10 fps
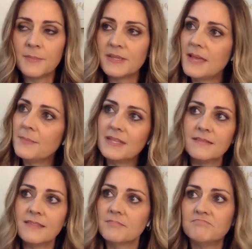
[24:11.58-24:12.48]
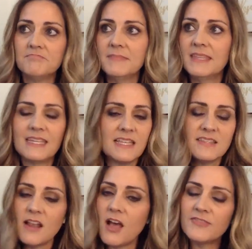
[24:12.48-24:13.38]
But that
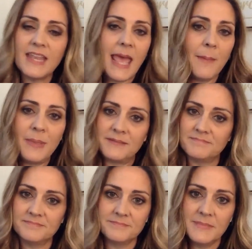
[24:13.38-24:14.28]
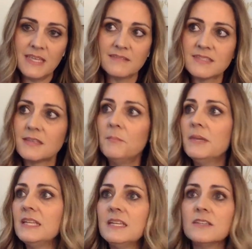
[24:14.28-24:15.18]
doesn't often happen because
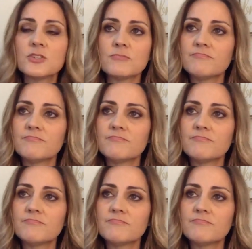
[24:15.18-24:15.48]
somebody